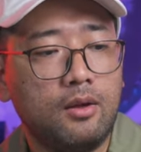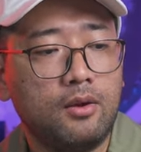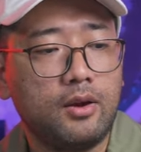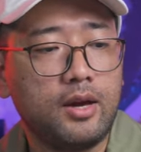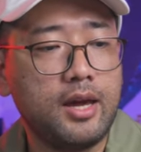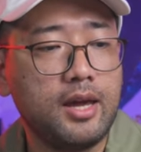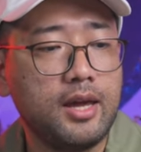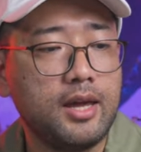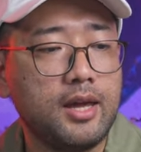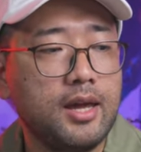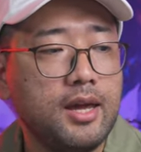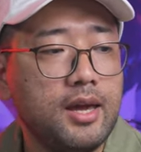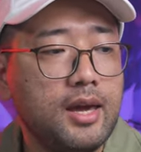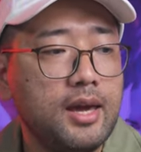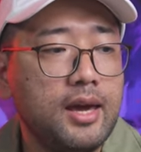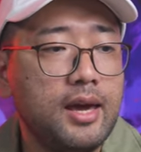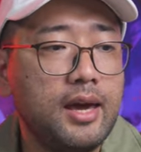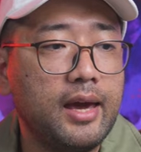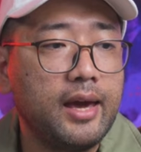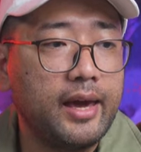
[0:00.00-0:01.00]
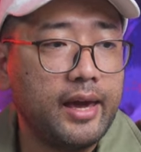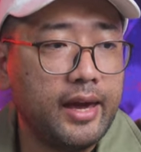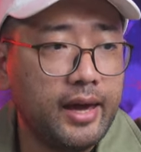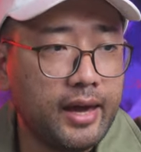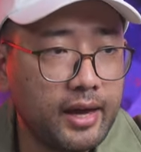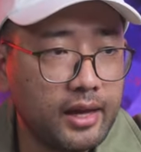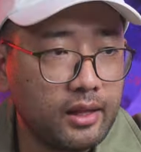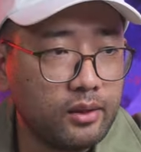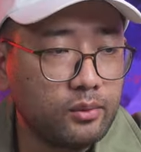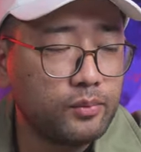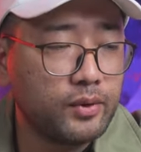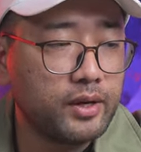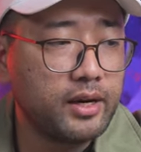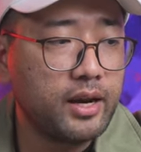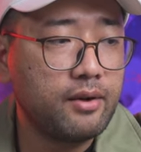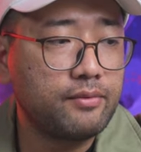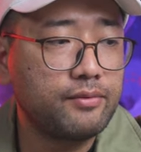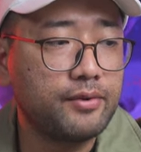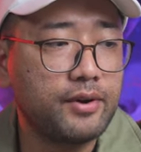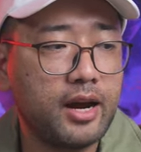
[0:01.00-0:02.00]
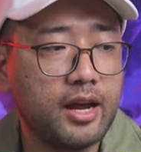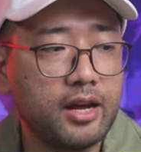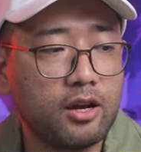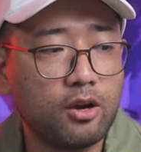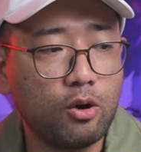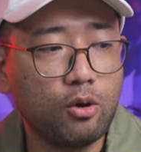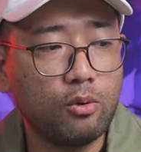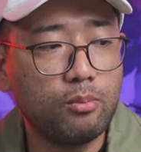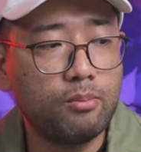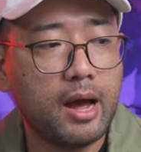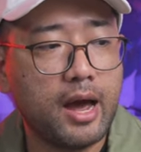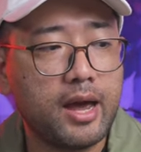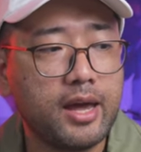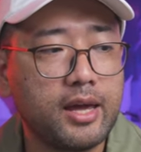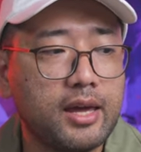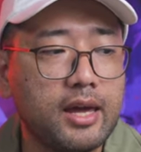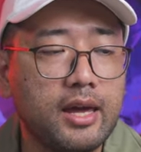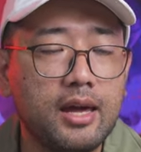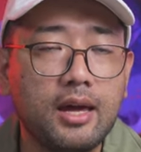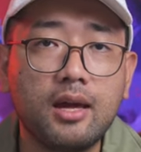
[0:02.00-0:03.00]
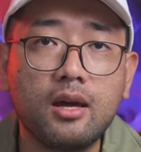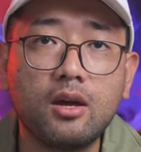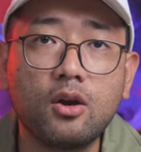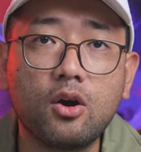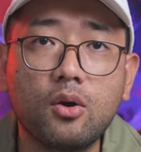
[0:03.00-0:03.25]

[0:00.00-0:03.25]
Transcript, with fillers: Okay. And whenever I go biking,